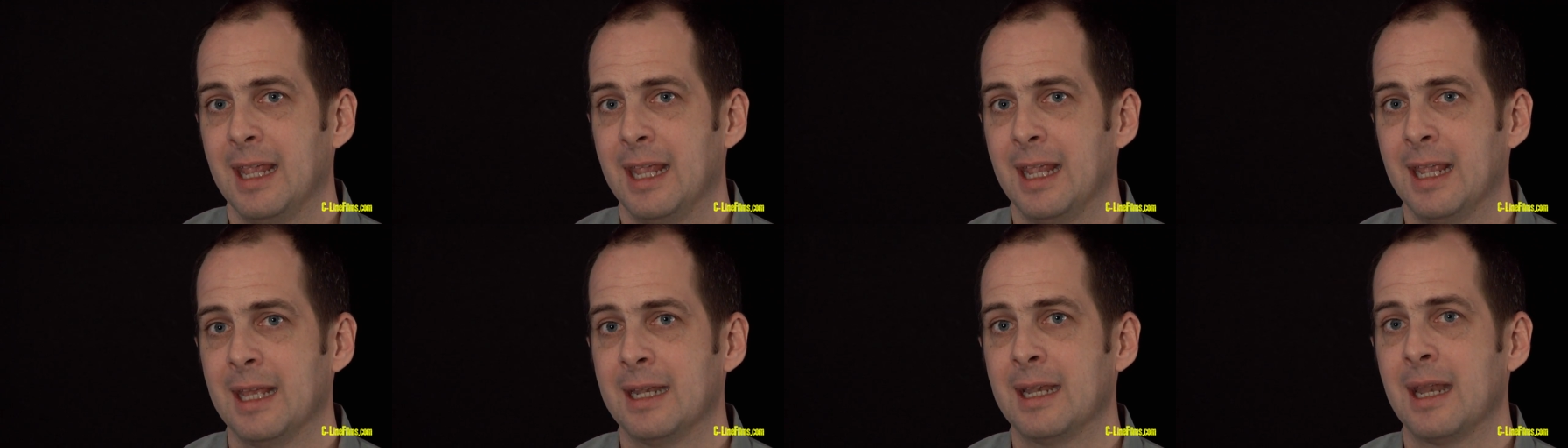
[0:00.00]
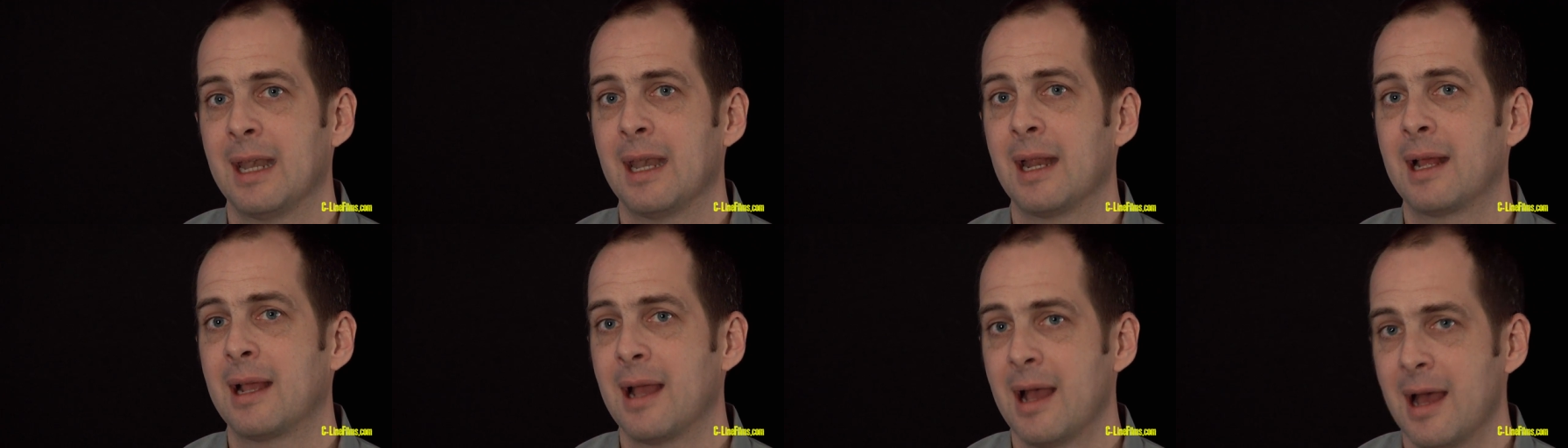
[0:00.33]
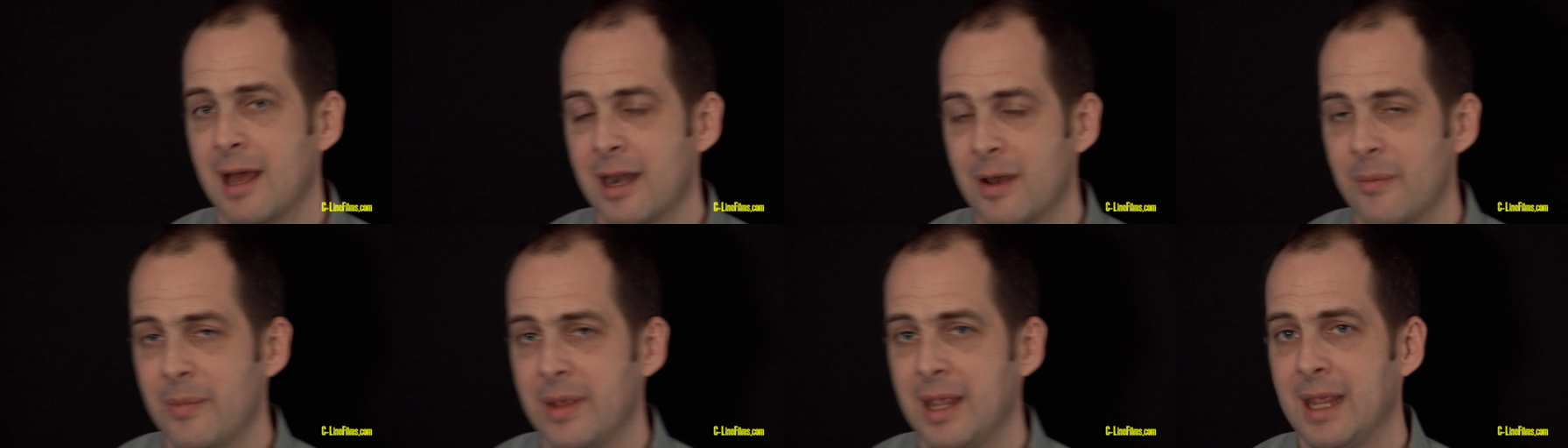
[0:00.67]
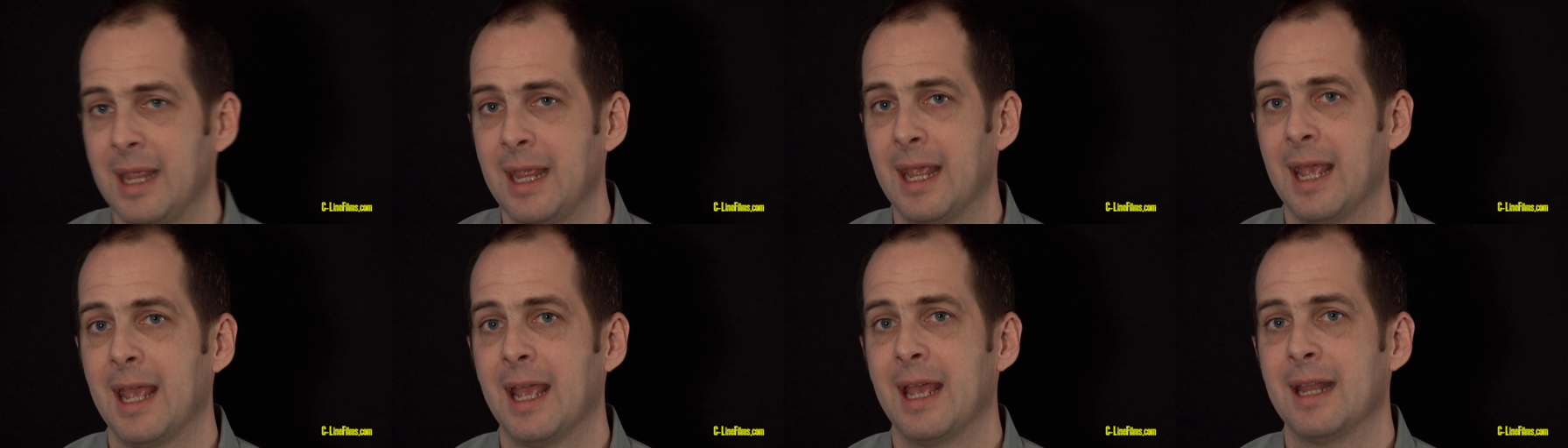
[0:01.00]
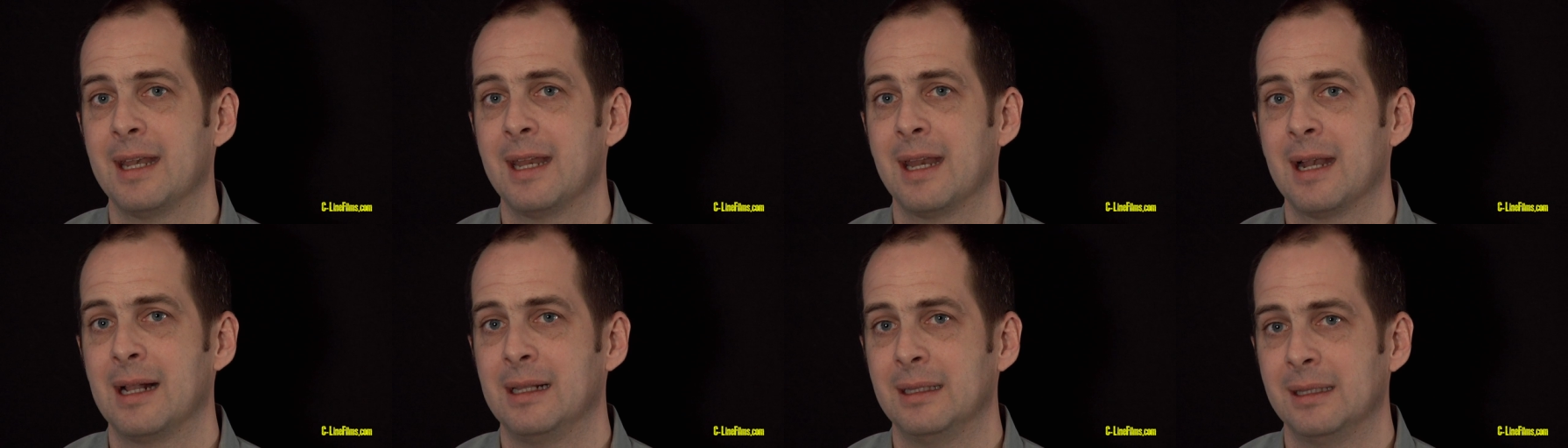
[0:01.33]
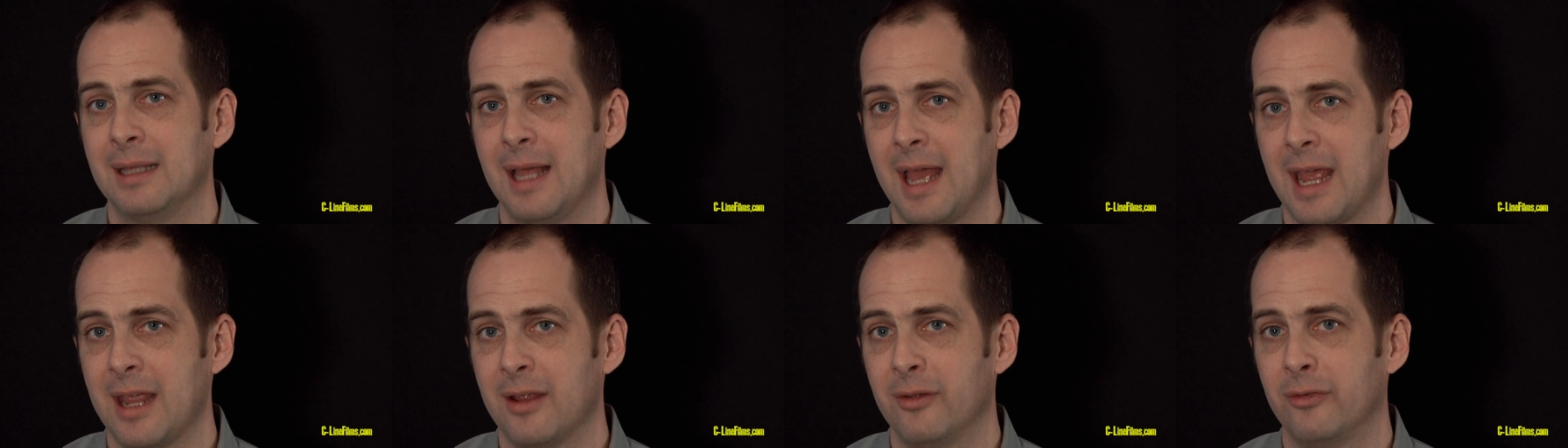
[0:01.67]
in an economy and in a
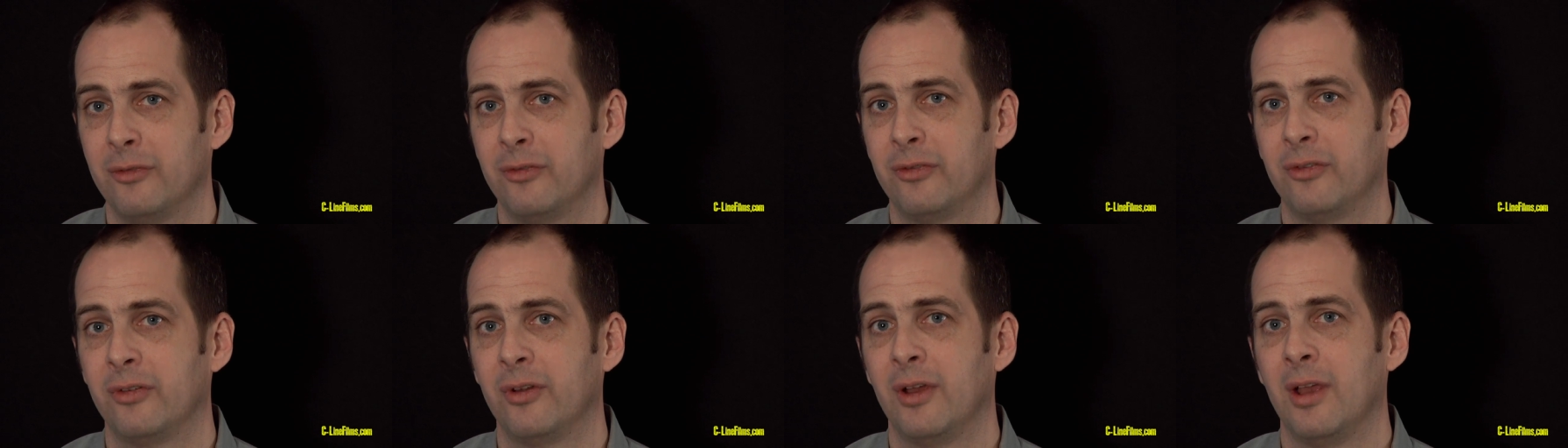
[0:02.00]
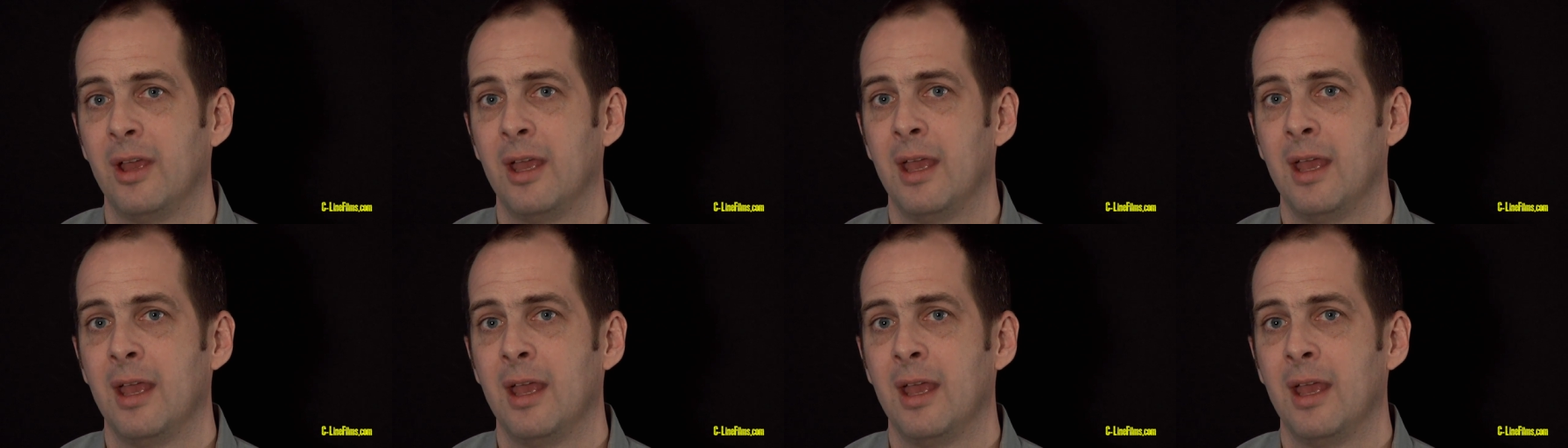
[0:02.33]
life